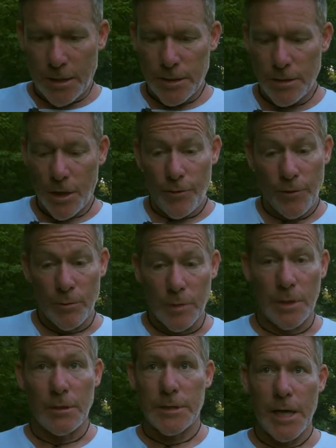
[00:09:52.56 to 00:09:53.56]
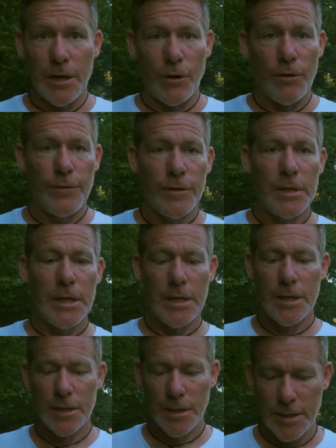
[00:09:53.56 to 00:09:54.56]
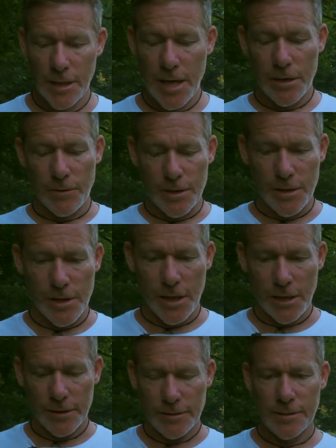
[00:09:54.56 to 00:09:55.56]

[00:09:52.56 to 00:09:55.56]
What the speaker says: So I thought, well, I'll take it off. How do I do that?